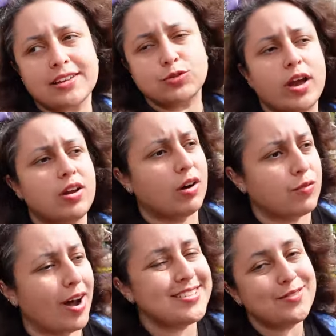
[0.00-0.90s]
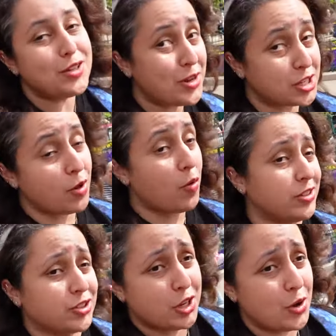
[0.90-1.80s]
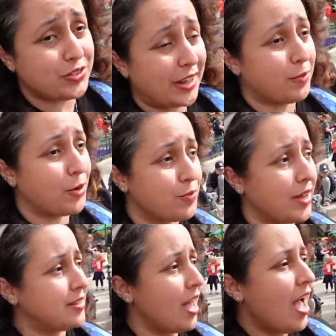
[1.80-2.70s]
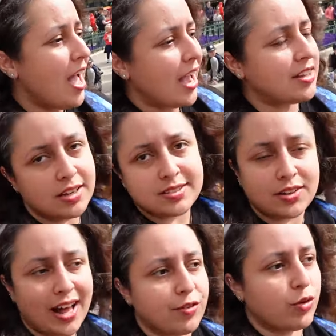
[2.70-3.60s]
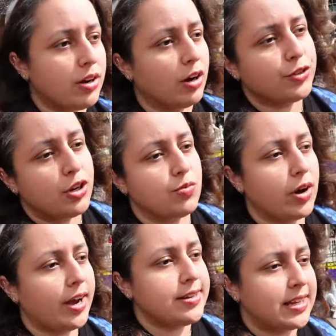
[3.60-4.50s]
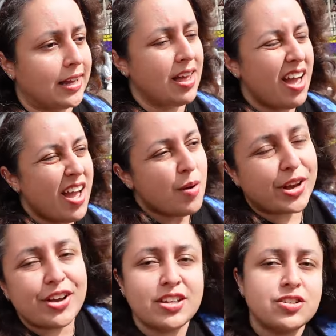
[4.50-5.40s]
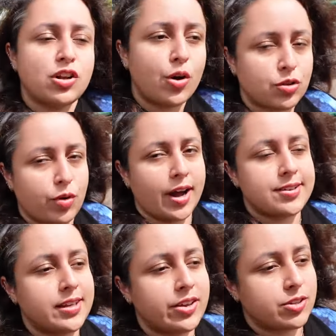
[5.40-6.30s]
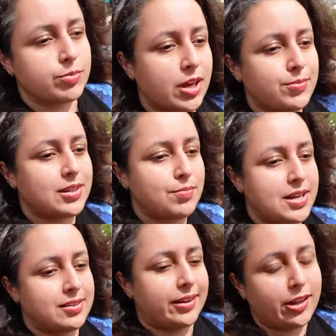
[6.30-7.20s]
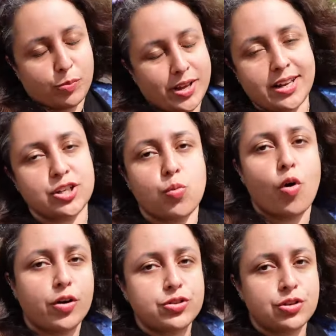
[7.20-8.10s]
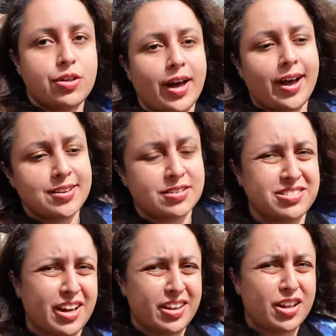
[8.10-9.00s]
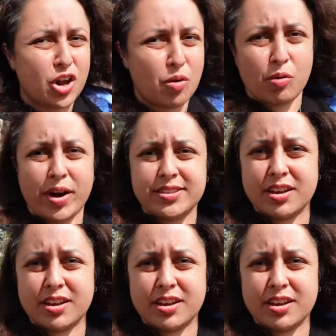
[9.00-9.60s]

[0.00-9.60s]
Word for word: has quite a lot of rides, even though it's small and is closed at the moment. It does still have quite a lot of cute rides that, because there's loads of rides there, sometimes it means that there will be at least one or two that has a slightly lower wait